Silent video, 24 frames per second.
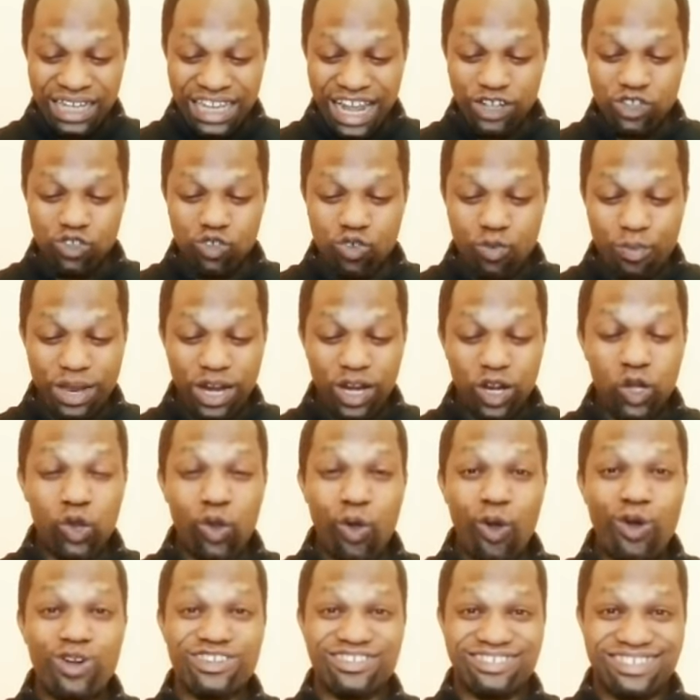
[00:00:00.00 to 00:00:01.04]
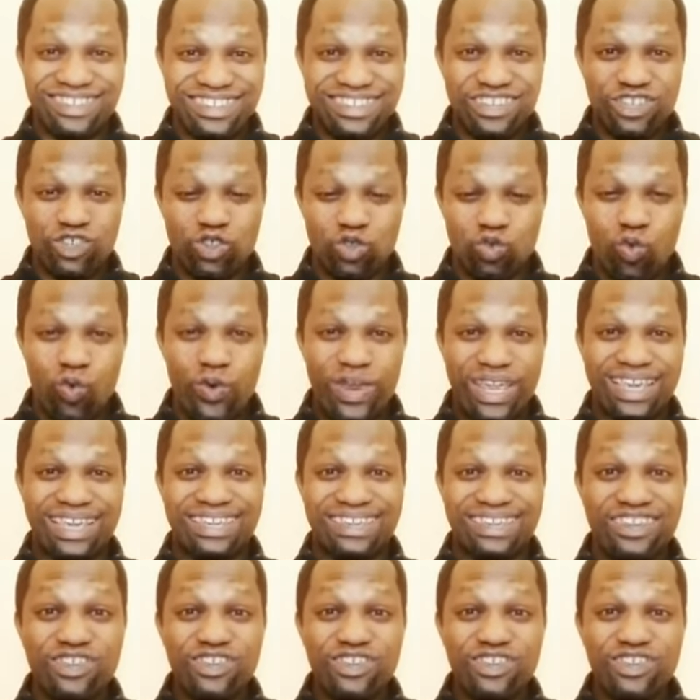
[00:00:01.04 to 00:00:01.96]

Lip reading: that will be launched this week.